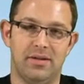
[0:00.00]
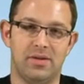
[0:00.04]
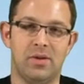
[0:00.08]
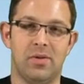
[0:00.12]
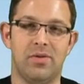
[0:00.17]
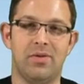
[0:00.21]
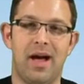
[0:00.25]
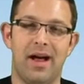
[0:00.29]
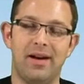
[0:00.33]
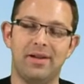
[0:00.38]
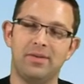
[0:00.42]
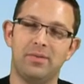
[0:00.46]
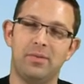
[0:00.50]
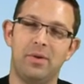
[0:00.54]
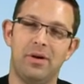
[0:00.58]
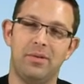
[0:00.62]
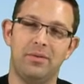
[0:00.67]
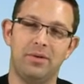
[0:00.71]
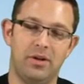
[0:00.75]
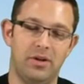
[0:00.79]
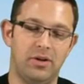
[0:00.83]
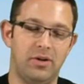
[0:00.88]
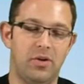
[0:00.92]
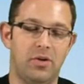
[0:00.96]
So that's what
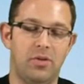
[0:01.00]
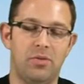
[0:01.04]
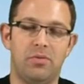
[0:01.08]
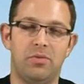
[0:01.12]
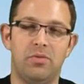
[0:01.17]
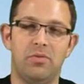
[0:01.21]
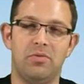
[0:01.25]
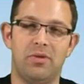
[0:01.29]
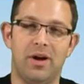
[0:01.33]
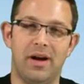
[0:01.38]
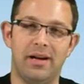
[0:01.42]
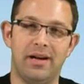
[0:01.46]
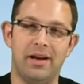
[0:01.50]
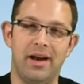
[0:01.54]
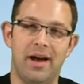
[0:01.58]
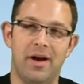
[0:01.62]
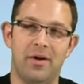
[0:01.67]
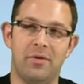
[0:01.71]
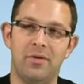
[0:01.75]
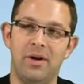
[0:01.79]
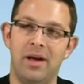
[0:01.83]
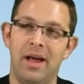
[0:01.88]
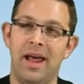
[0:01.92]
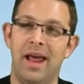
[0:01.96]
I'm going to go through right
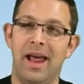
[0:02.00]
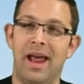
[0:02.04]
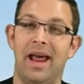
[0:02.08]
now.